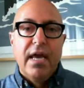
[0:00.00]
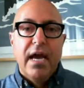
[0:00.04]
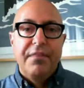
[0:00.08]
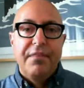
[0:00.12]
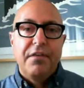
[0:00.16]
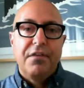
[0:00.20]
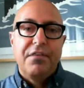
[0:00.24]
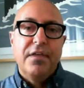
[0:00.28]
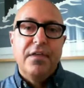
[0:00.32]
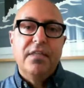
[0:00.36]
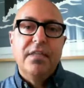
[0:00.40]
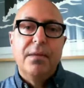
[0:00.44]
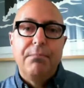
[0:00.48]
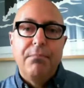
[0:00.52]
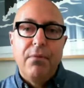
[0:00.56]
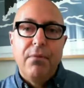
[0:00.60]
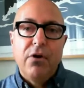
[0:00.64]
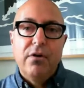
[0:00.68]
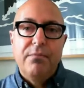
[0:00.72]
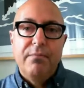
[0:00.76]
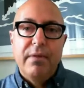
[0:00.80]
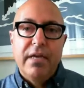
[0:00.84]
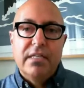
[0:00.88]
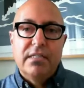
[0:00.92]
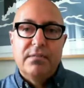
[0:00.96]
And the thing that
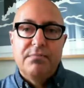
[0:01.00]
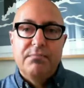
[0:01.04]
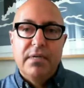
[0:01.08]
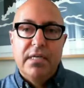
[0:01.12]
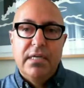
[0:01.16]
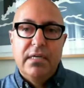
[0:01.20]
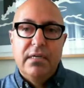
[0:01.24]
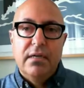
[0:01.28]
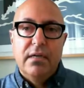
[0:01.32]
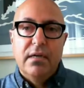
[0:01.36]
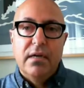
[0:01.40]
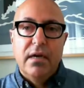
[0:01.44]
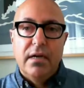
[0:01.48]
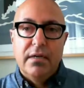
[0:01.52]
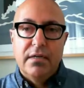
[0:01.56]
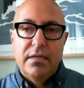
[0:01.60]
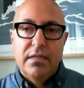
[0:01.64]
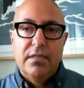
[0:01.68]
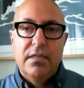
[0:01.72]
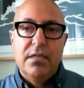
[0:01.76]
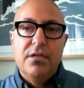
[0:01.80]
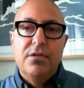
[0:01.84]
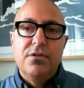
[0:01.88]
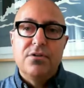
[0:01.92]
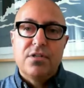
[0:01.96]
motivates me and
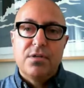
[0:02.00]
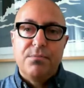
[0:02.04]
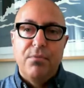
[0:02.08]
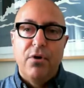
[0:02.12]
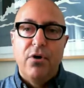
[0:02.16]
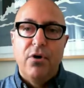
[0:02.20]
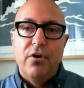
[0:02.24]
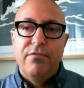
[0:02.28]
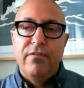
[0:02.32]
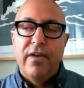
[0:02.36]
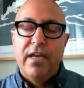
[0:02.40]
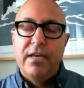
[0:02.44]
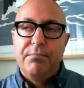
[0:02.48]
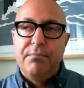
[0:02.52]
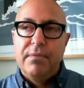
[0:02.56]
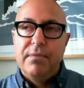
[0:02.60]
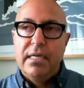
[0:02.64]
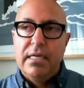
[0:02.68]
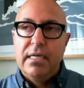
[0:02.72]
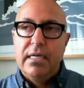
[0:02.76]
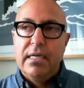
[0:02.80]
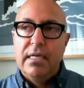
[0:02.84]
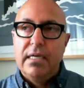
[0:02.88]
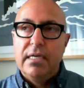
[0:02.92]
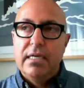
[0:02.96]
continues to motivate
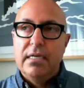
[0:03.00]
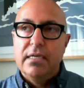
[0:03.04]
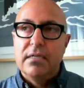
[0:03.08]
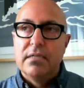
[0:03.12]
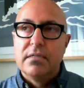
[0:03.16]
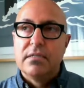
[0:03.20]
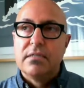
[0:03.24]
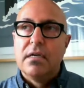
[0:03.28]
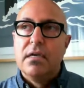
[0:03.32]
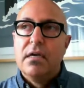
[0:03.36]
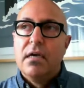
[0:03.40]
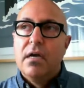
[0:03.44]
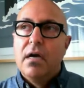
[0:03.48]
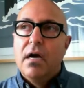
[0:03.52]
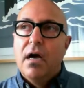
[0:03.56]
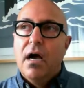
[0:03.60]
me is